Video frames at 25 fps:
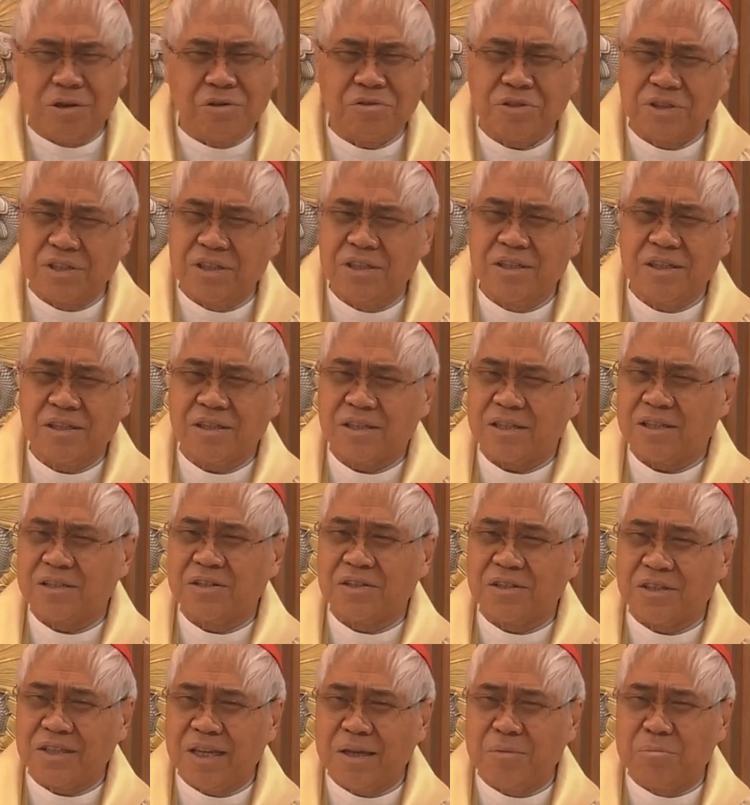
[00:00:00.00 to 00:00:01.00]
all sinners are
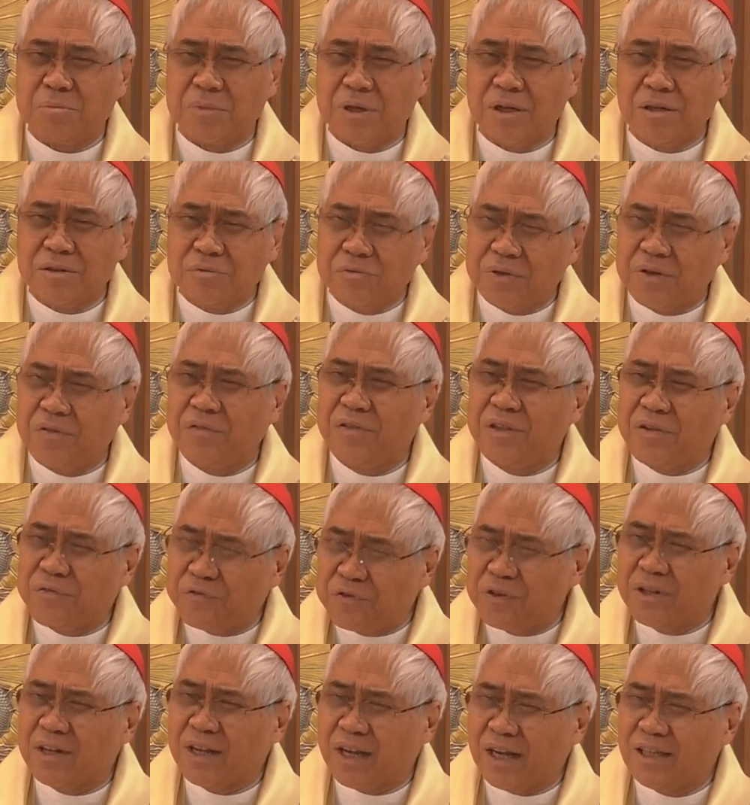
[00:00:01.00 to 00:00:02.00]
the same. We have
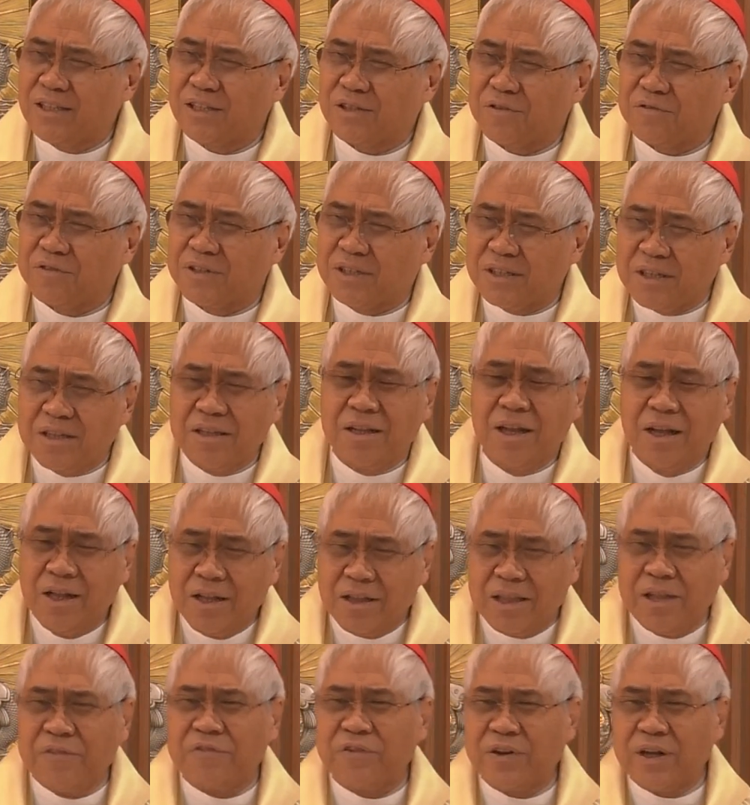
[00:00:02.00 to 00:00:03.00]
different kinds of sin,
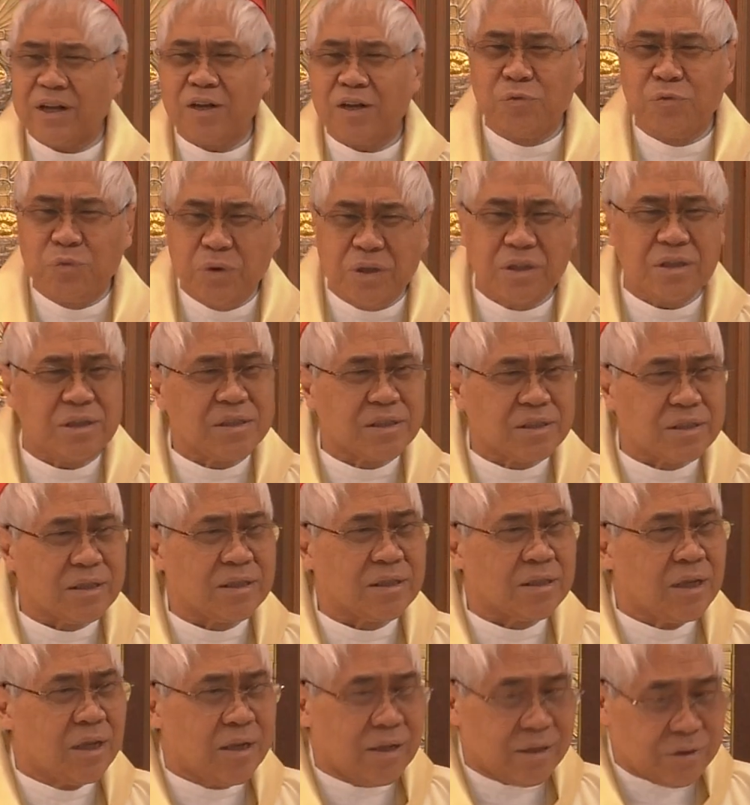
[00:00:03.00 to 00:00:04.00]
different of
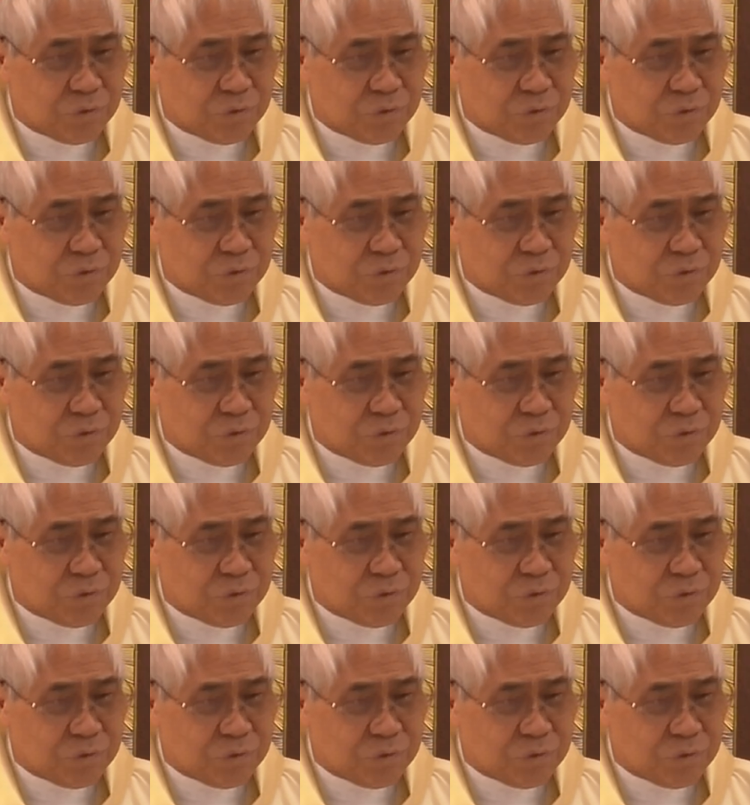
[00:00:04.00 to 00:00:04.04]
weaknesses.